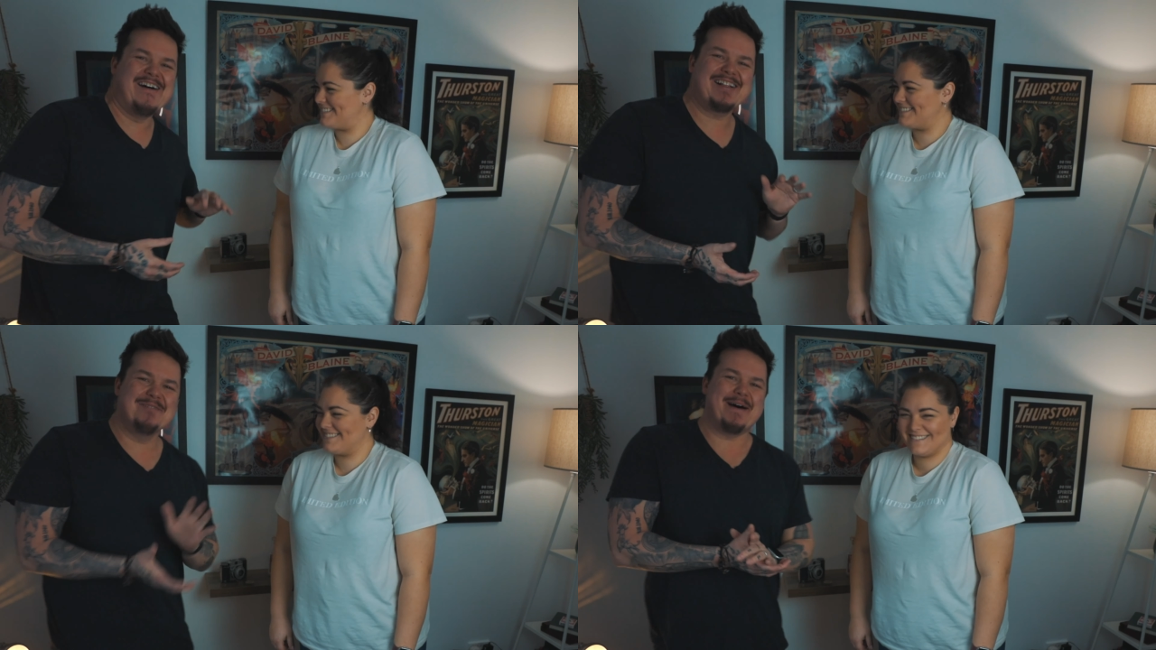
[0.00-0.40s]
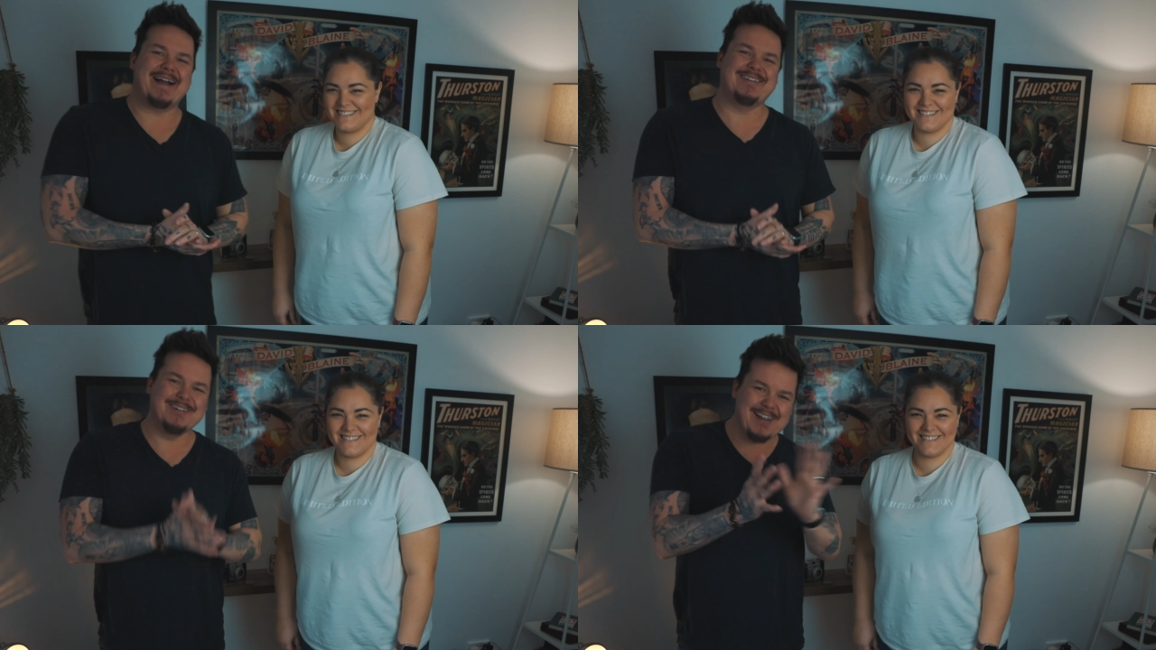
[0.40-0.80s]
Speaker 1: Welcome
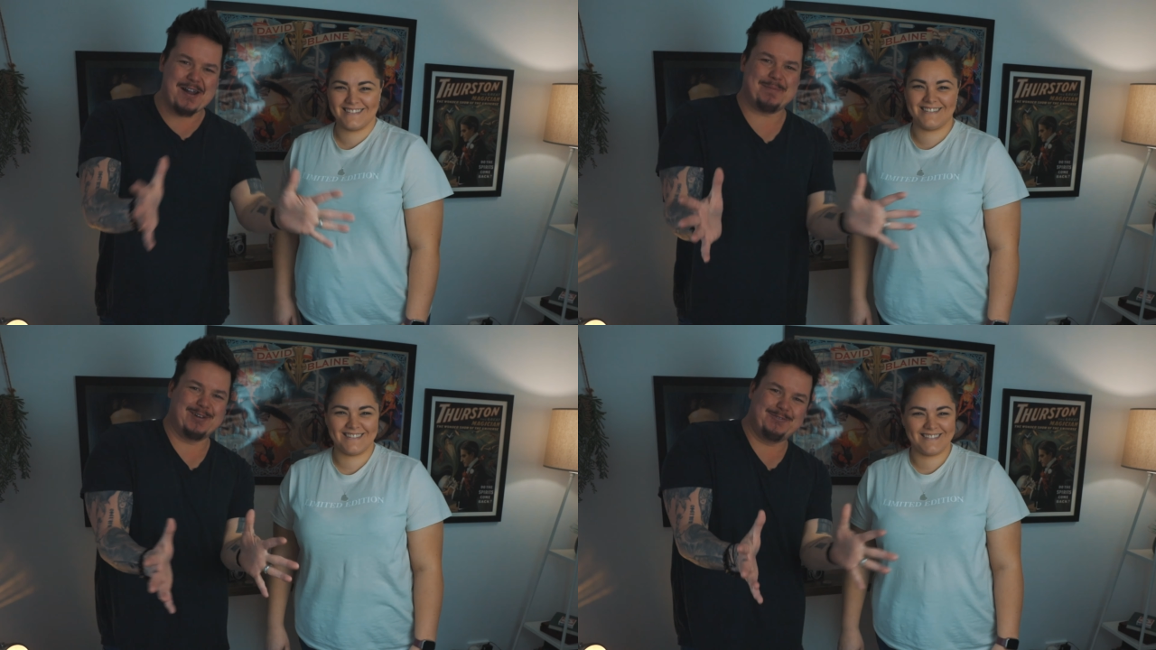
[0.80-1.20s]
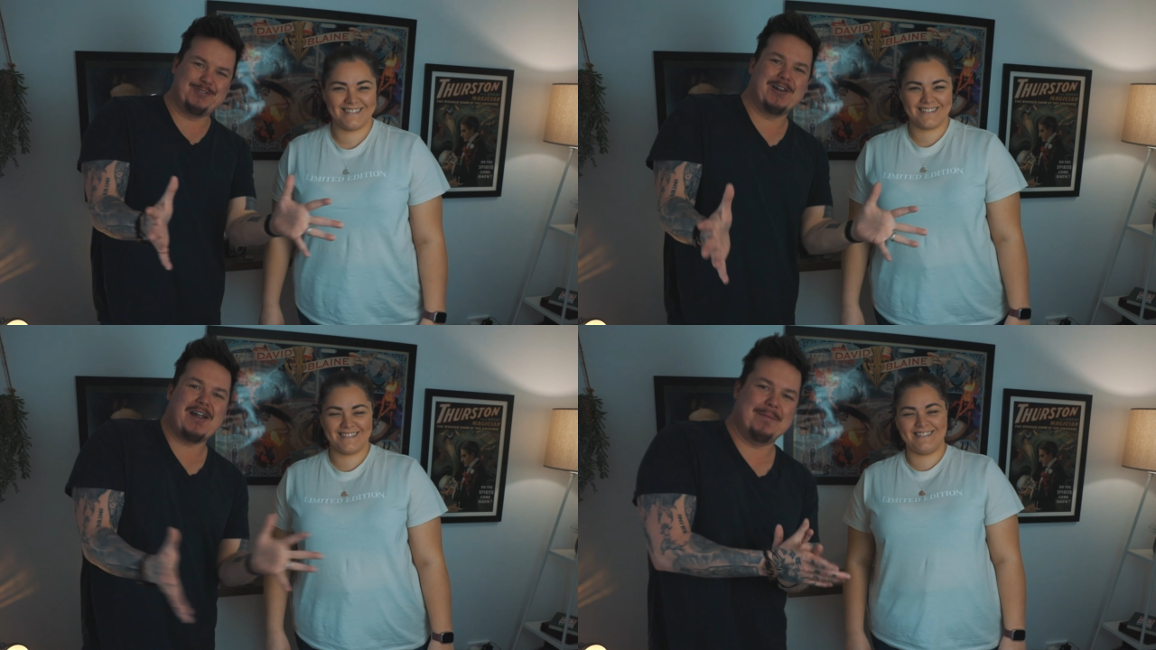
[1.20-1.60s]
back to another episode of
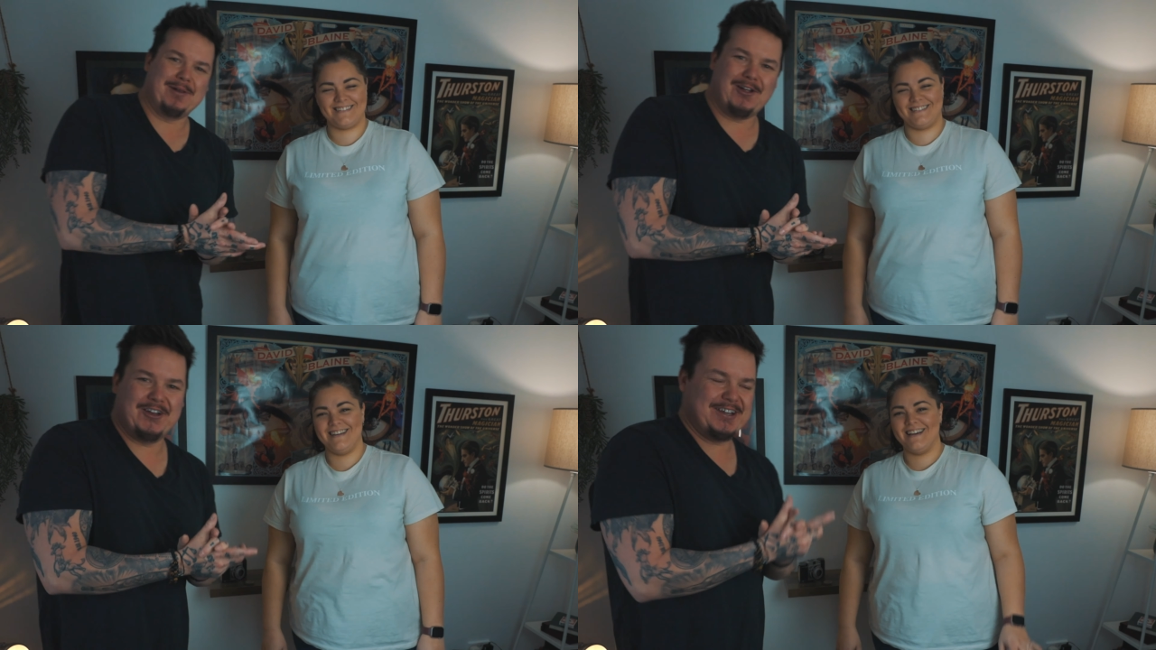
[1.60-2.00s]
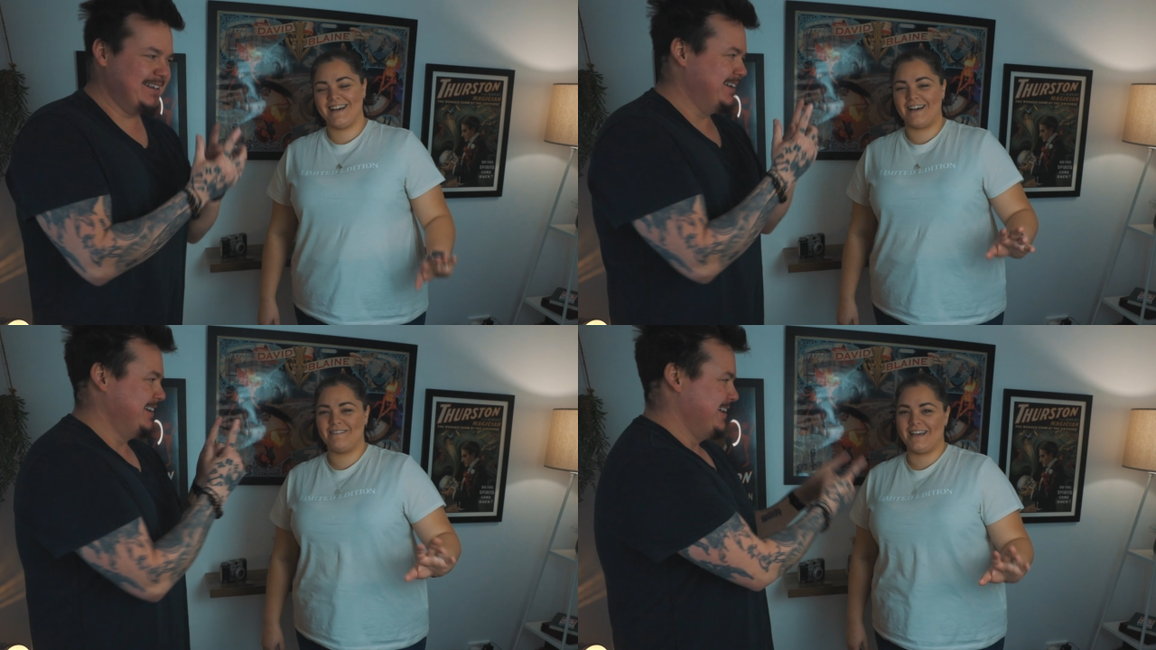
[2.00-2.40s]
Fool Her. I'm Lloyd.
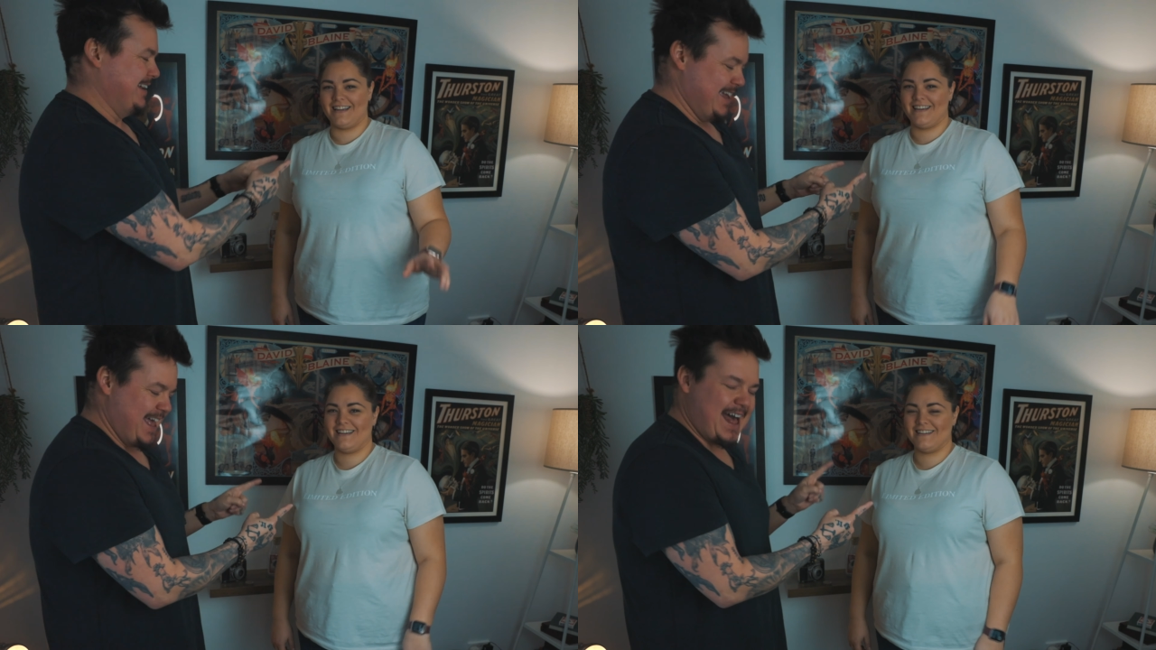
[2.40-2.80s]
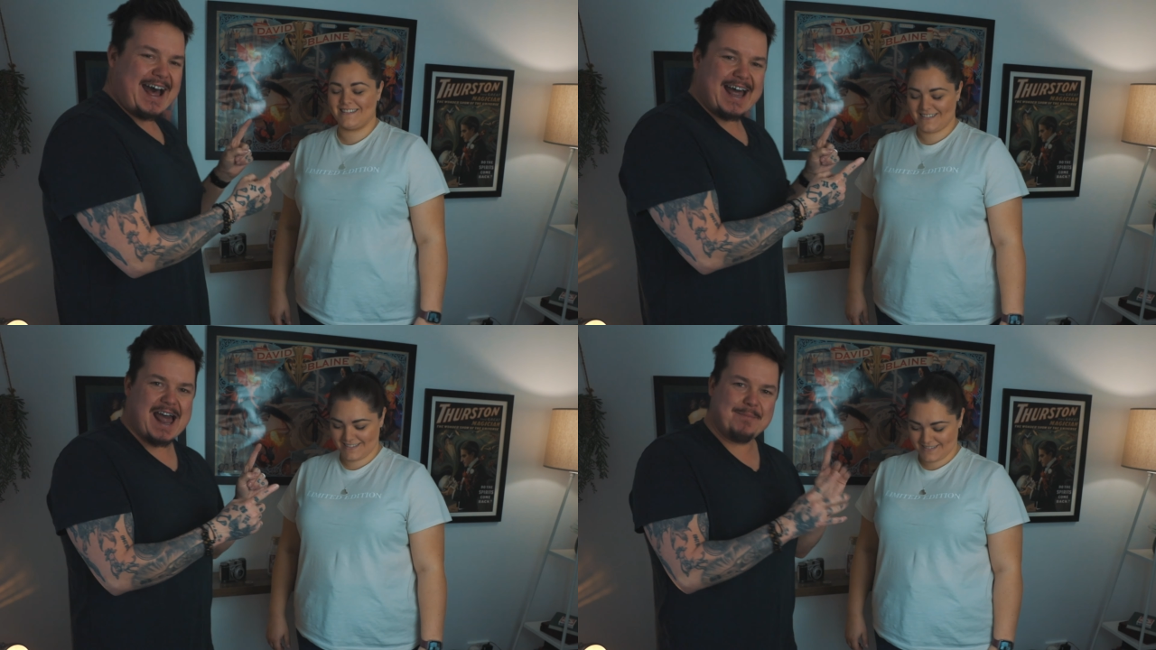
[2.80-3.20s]
Okay.
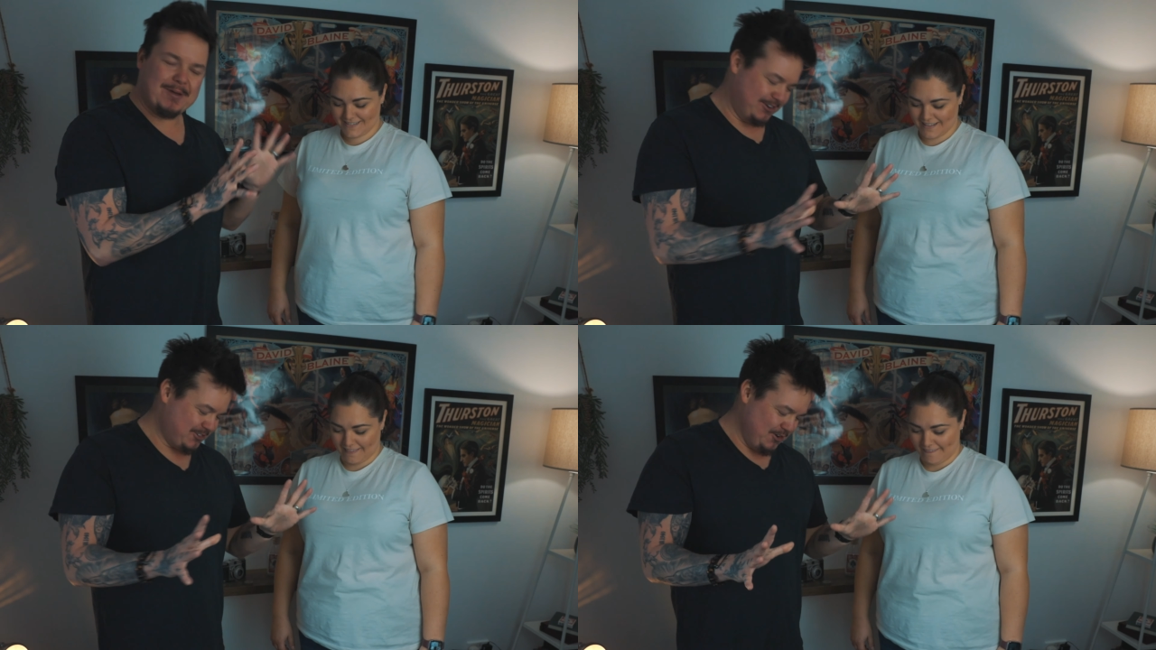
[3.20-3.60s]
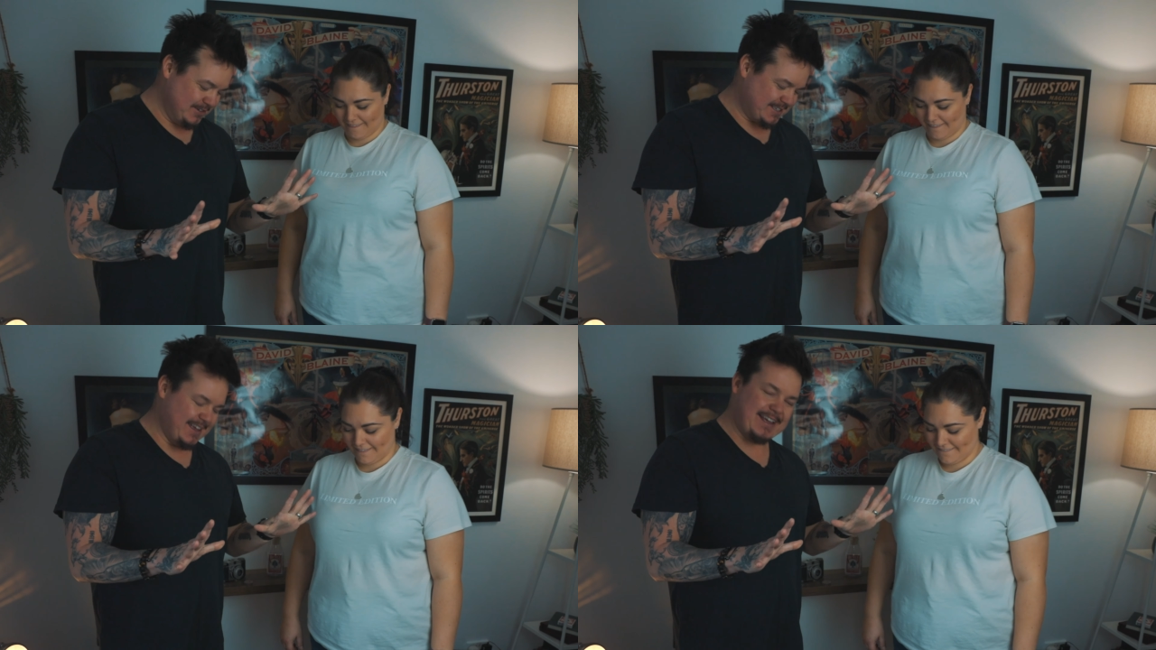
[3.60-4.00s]
Uh, I'm going to show you
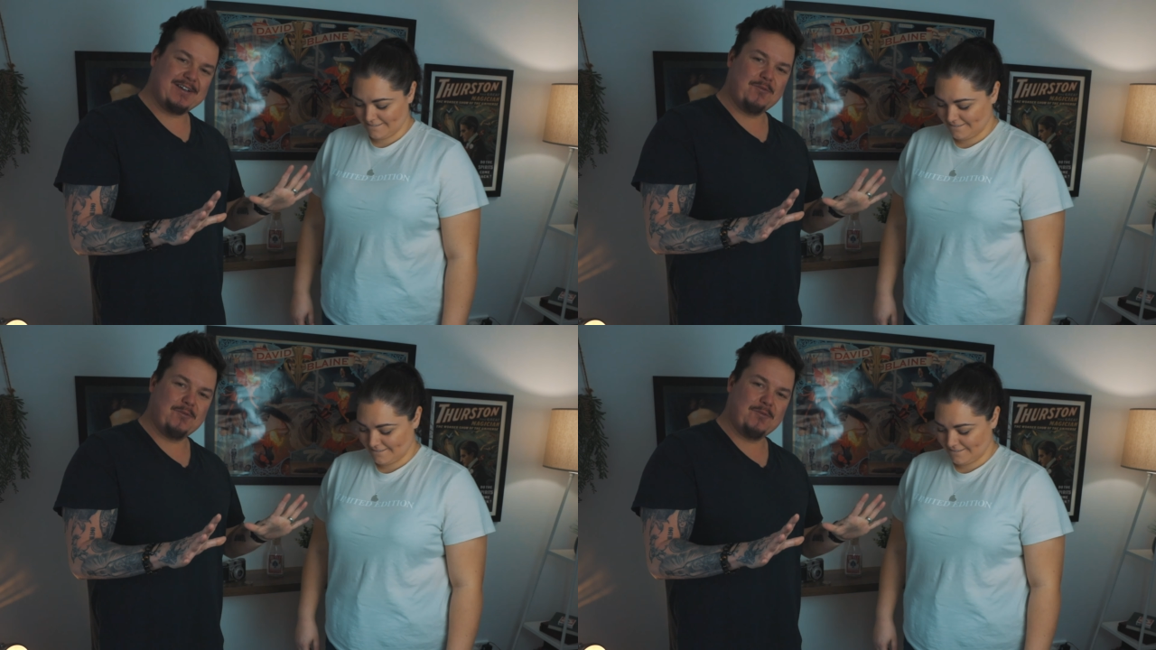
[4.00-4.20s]
something